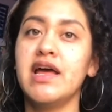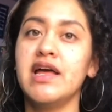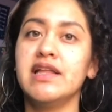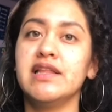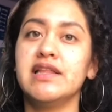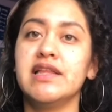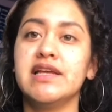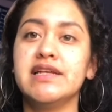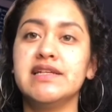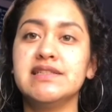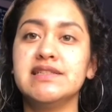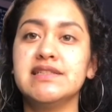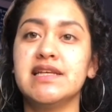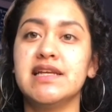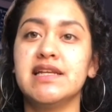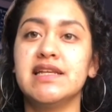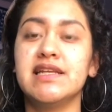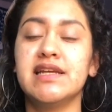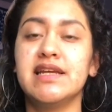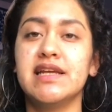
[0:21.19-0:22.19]
They can
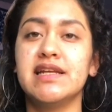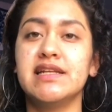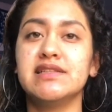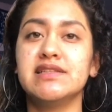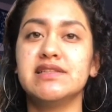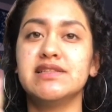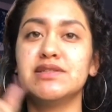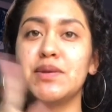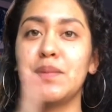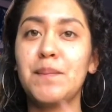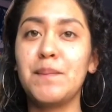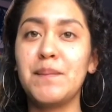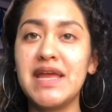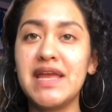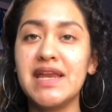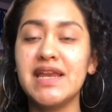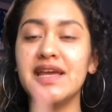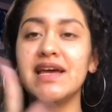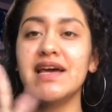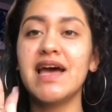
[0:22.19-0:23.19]
send it to
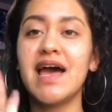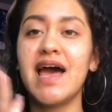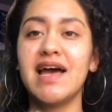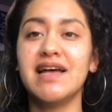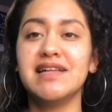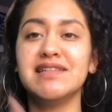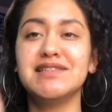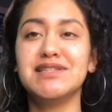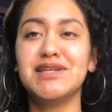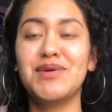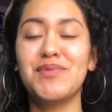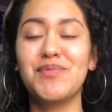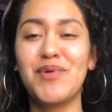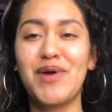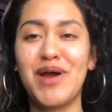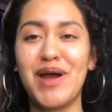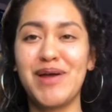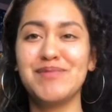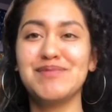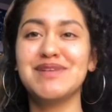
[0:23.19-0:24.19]

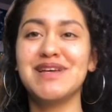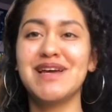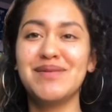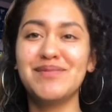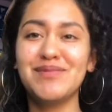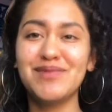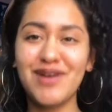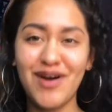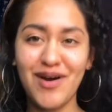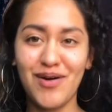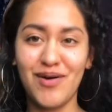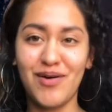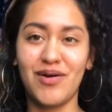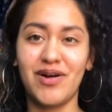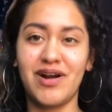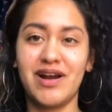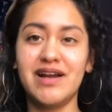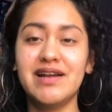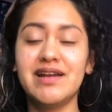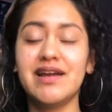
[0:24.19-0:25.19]

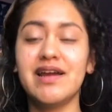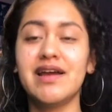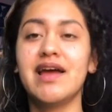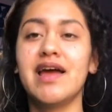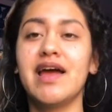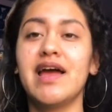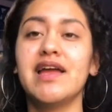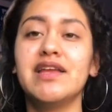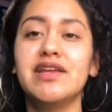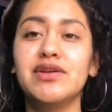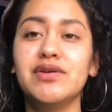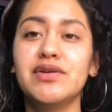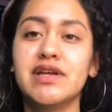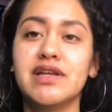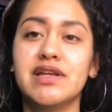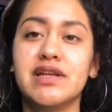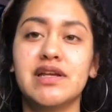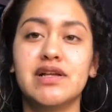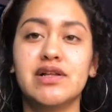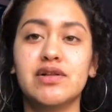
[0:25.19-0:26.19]
media@teenprimetime.org, and you
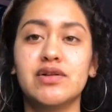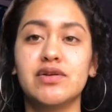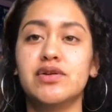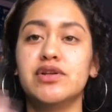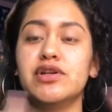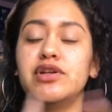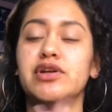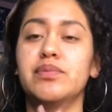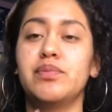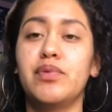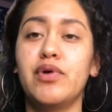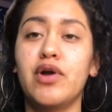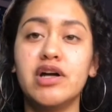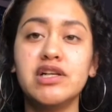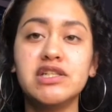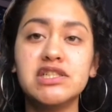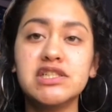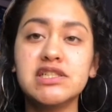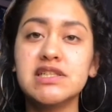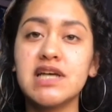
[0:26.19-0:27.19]
can include your
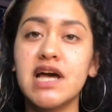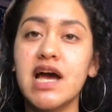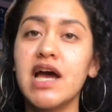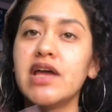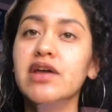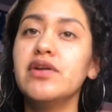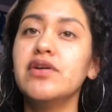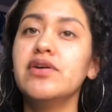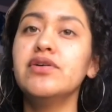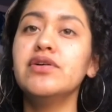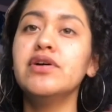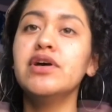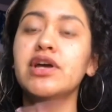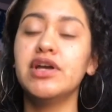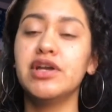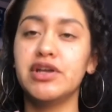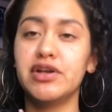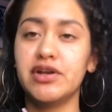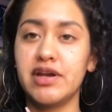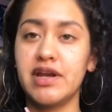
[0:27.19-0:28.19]
project title,
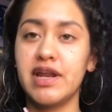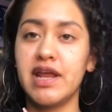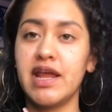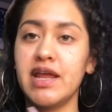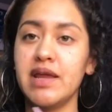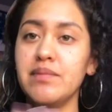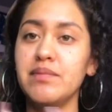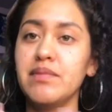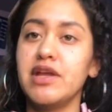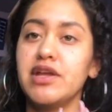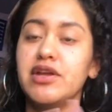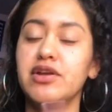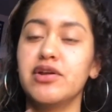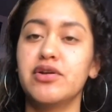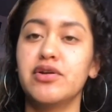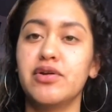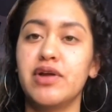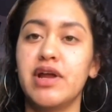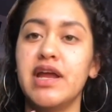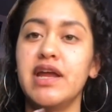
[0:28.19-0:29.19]
your name, your
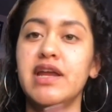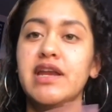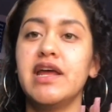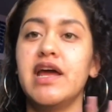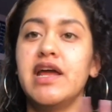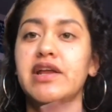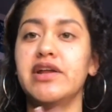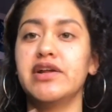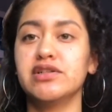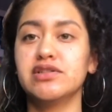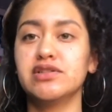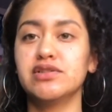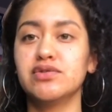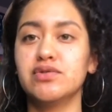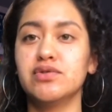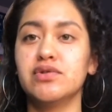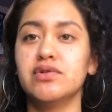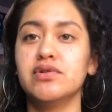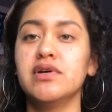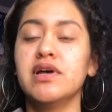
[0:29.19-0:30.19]
grade, and your
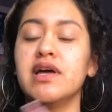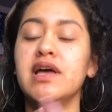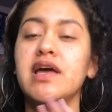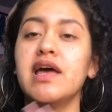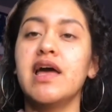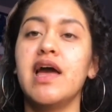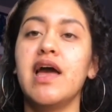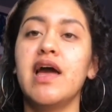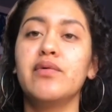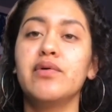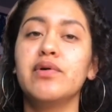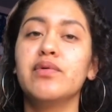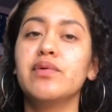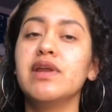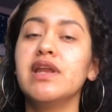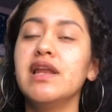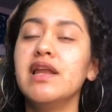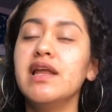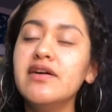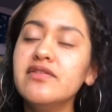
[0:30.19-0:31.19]
school. And we
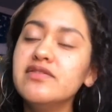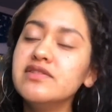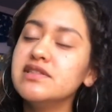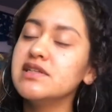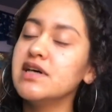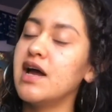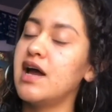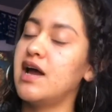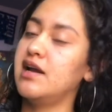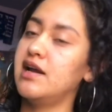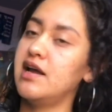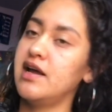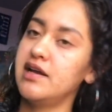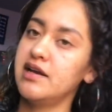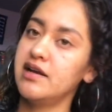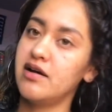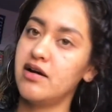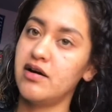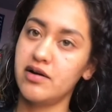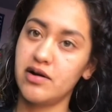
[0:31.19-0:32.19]
would love to highlight
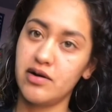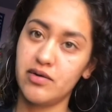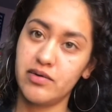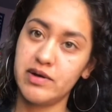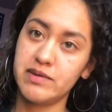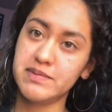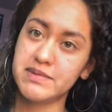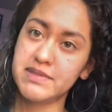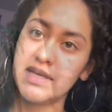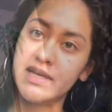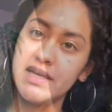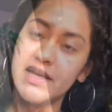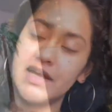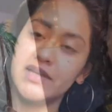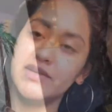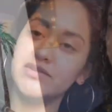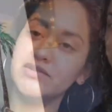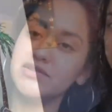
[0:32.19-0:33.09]
it on our website. And